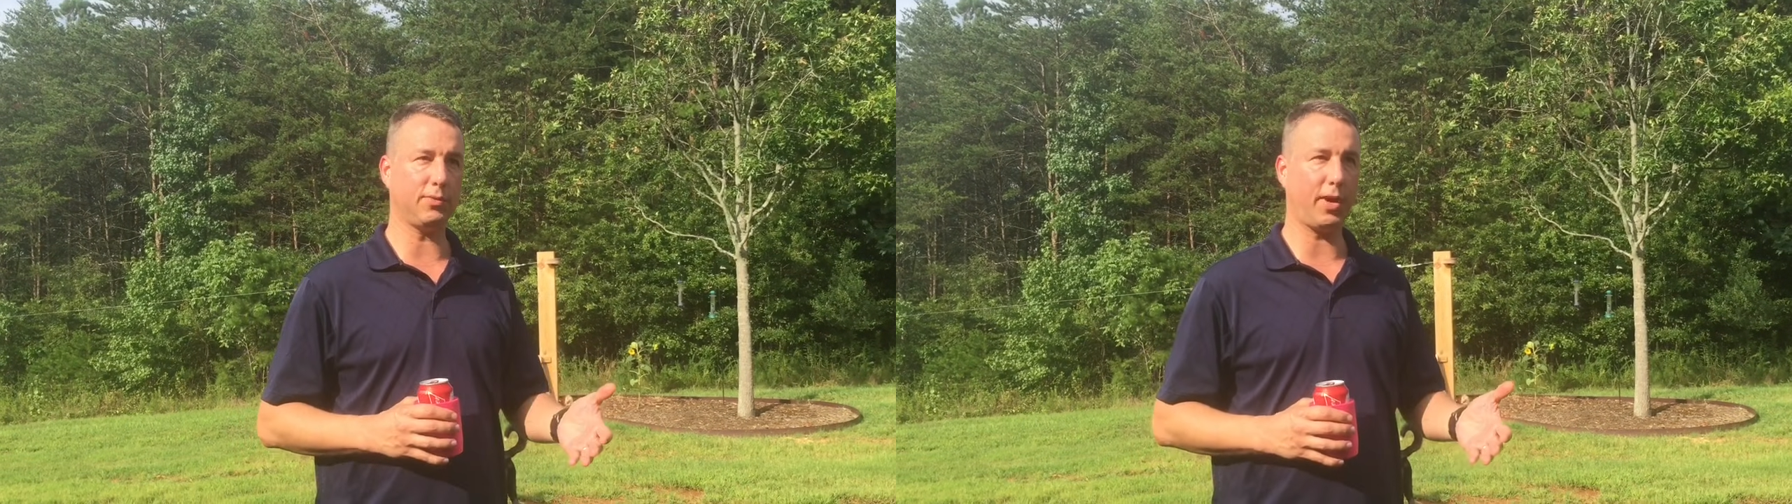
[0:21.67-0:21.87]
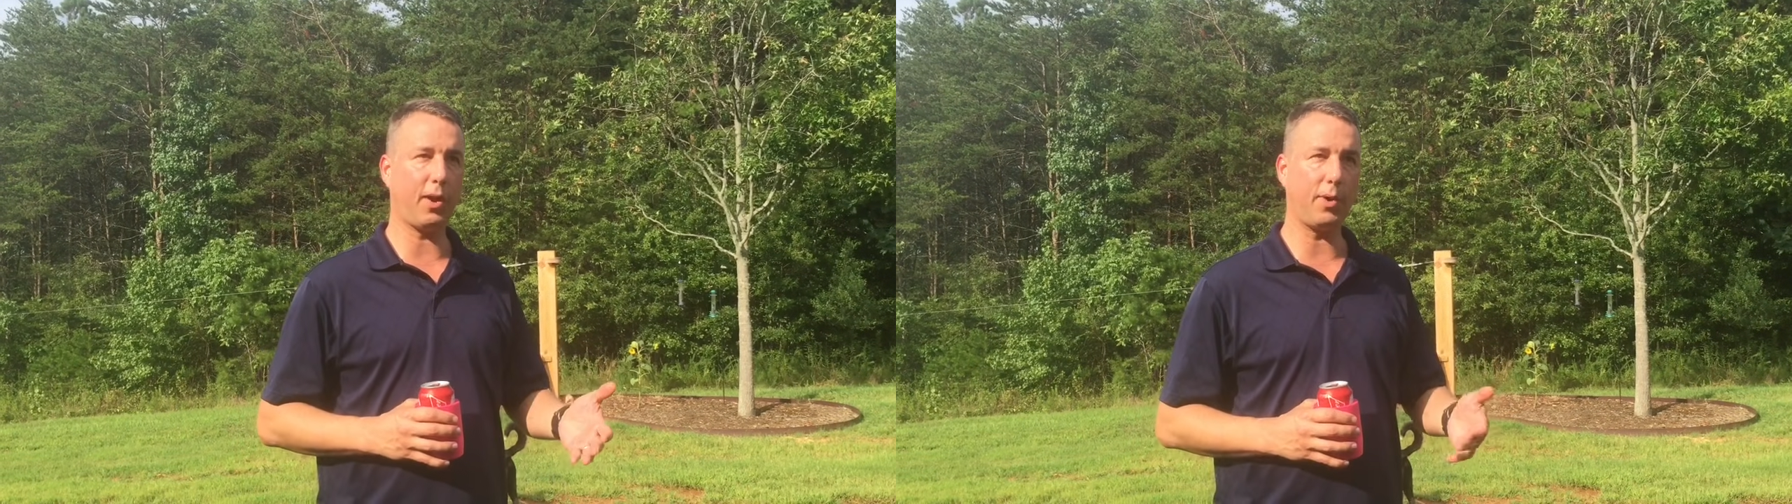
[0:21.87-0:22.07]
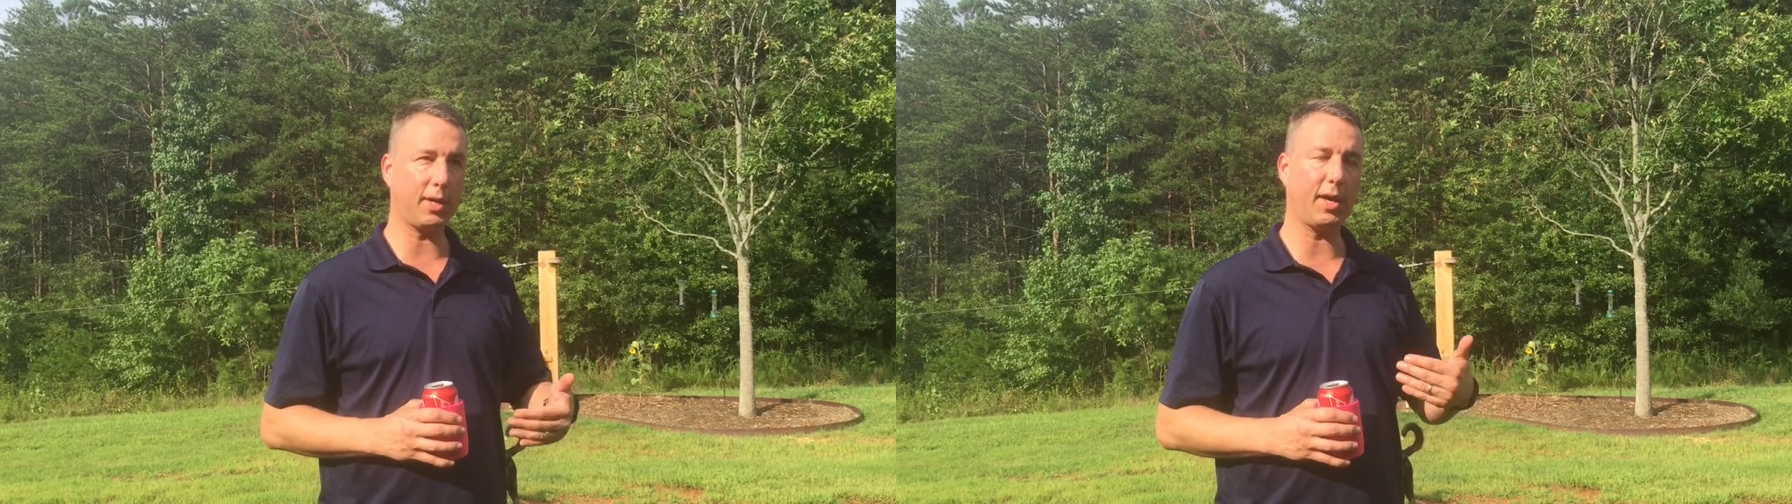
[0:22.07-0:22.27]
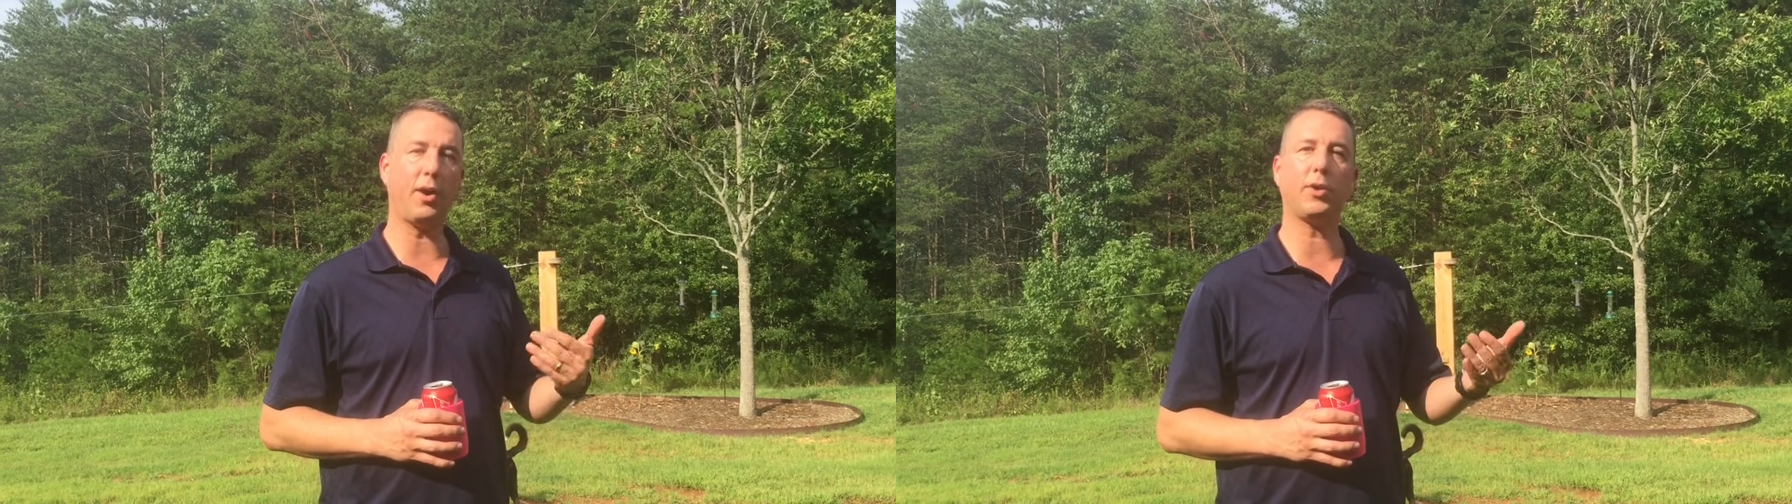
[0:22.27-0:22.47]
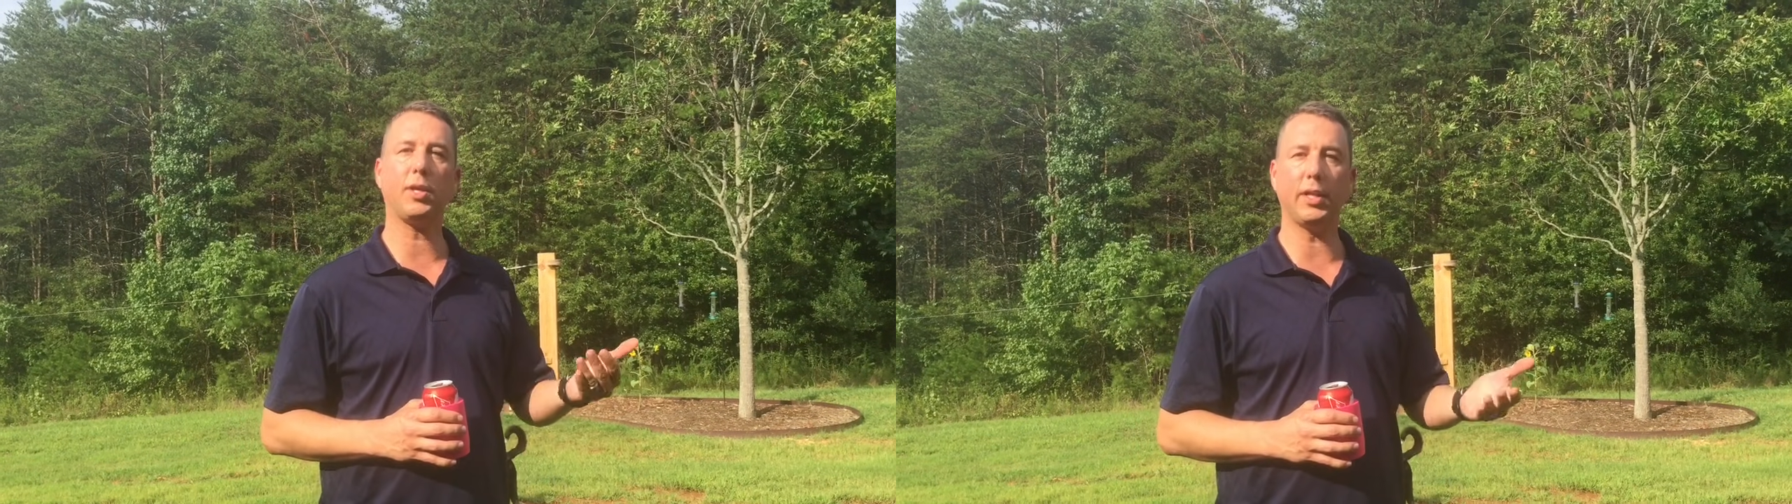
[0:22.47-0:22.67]
of how I
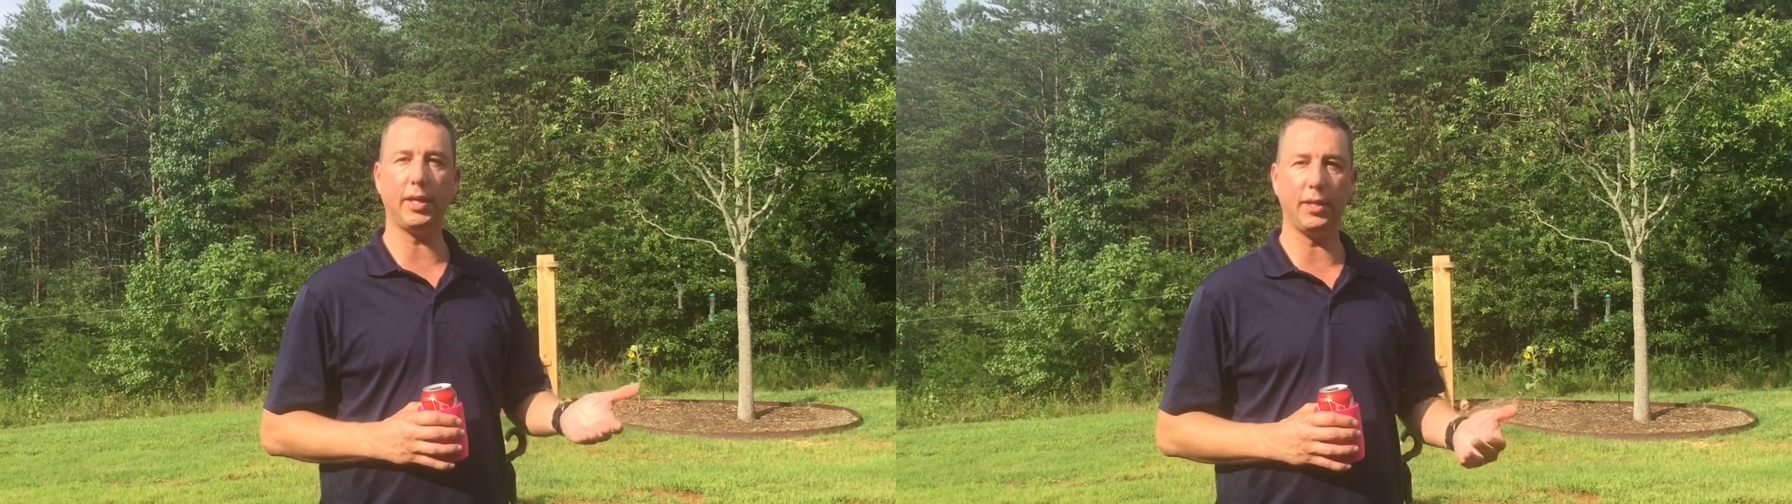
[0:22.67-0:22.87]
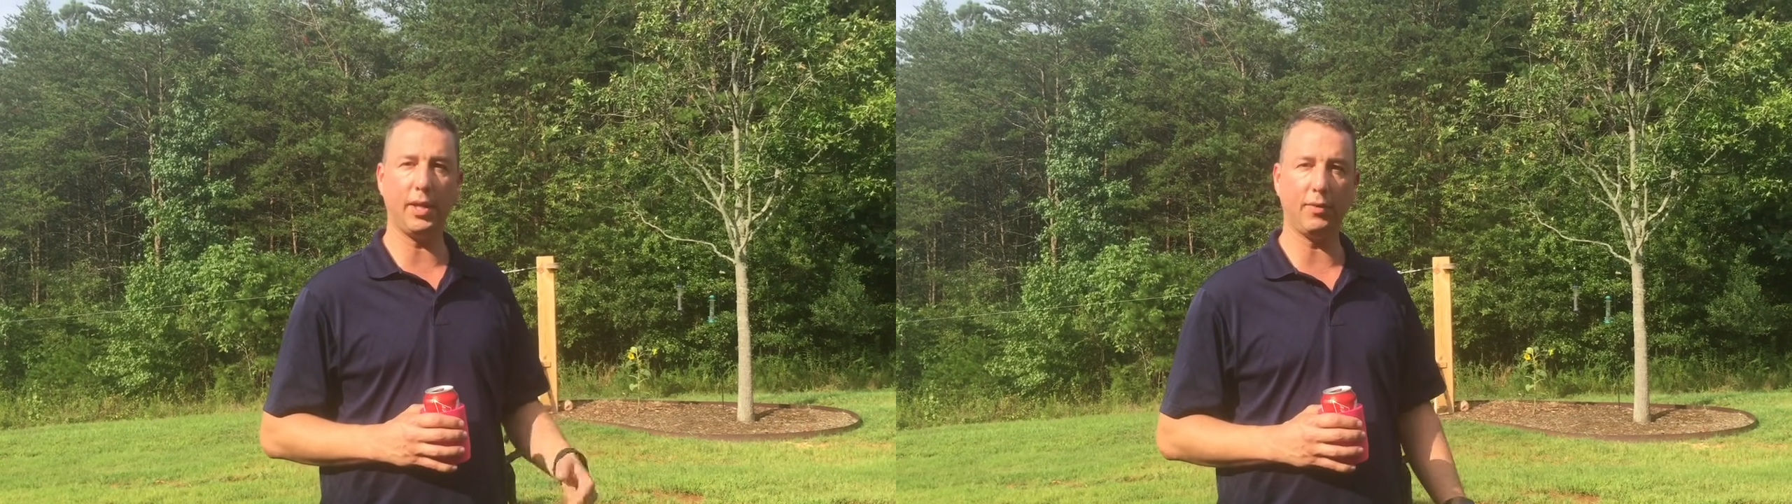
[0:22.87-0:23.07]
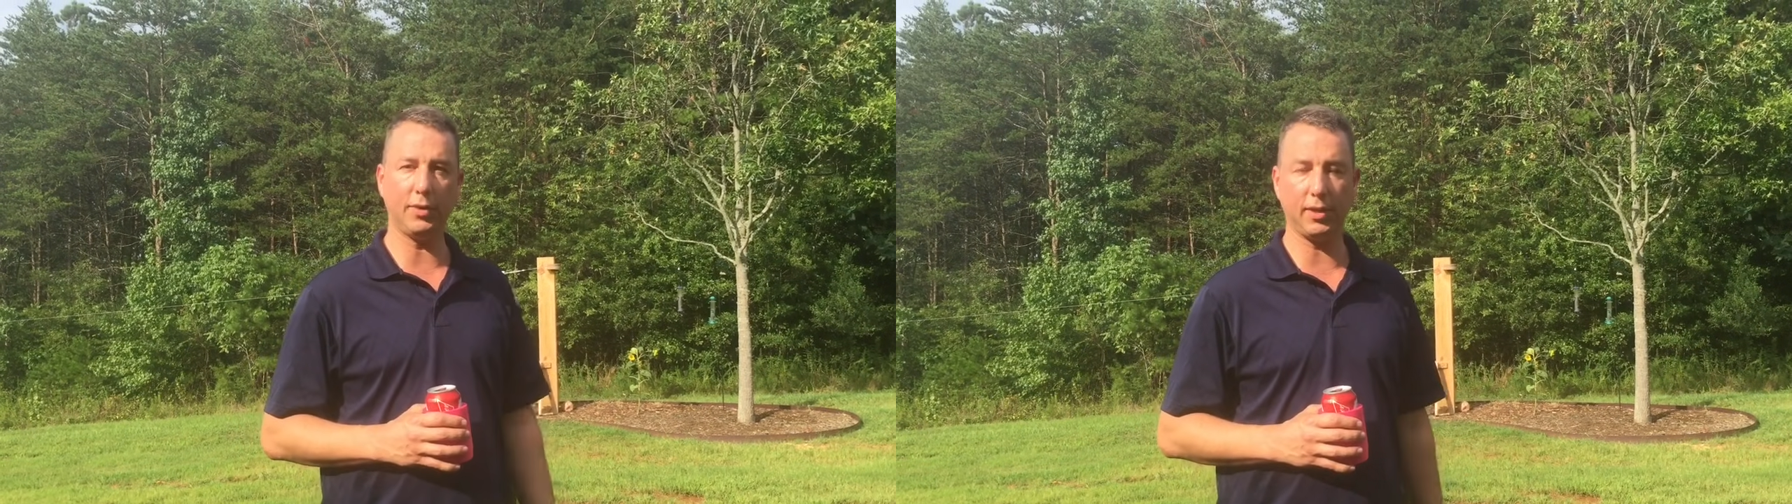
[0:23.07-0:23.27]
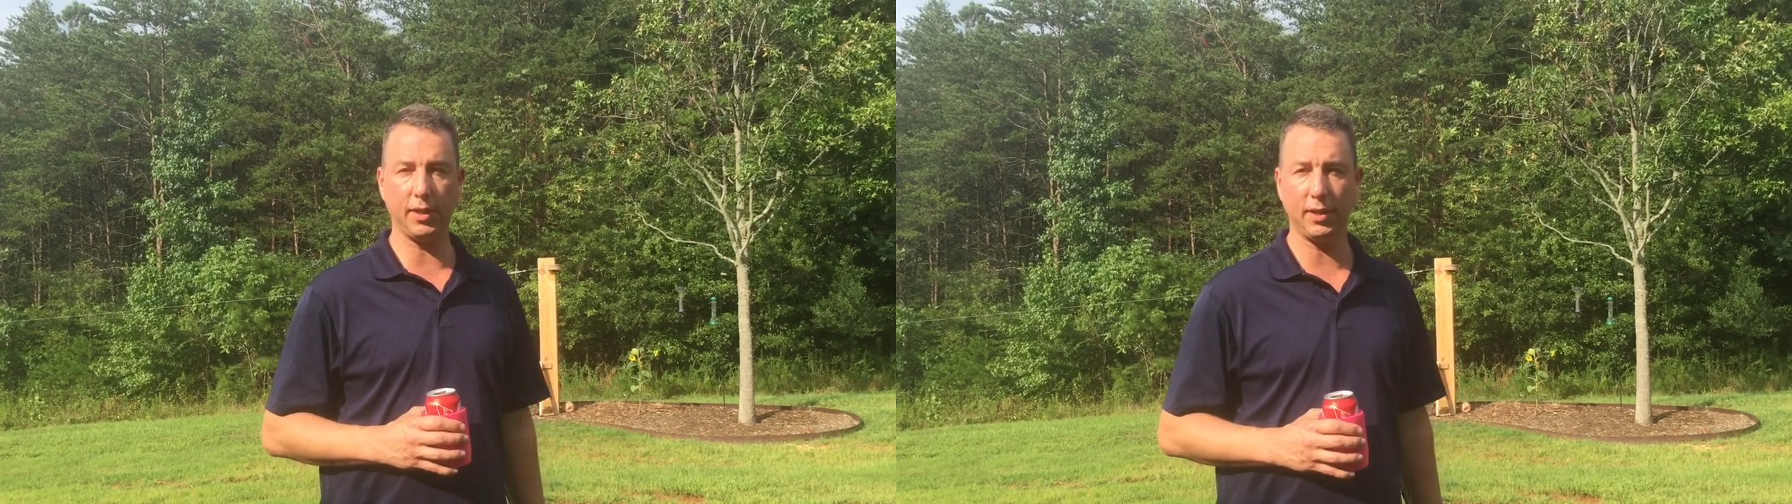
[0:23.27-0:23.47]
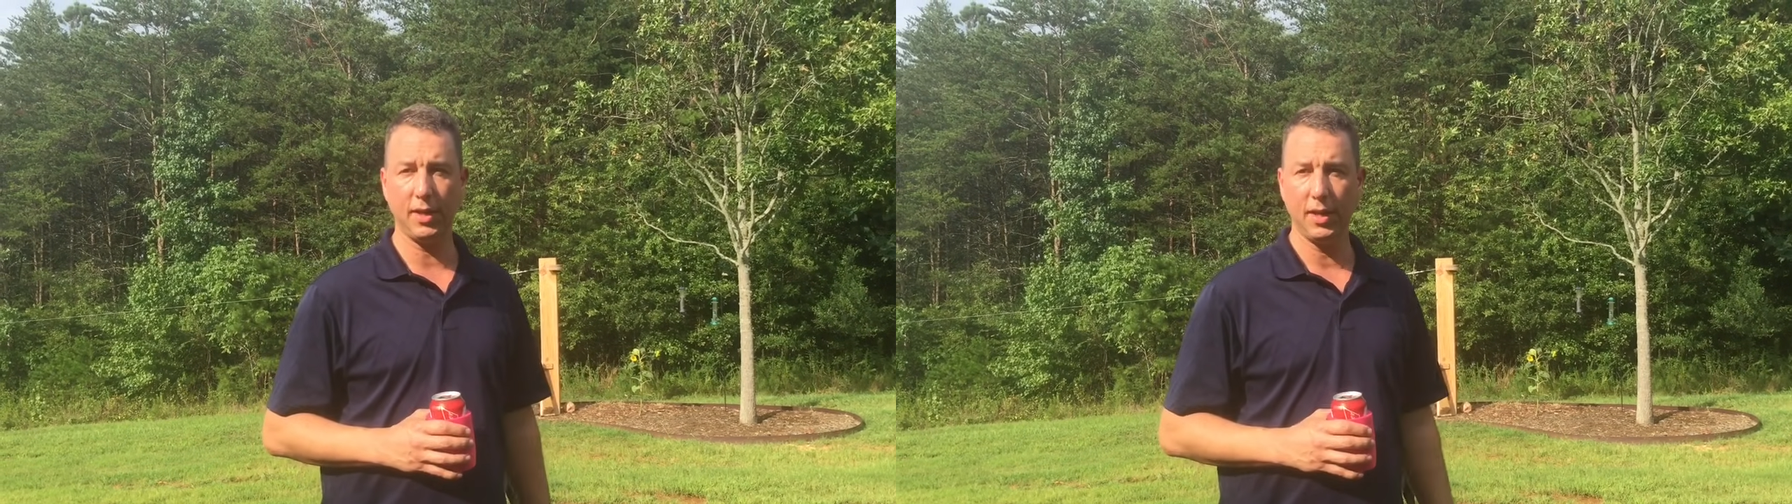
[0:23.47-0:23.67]
calculated everything,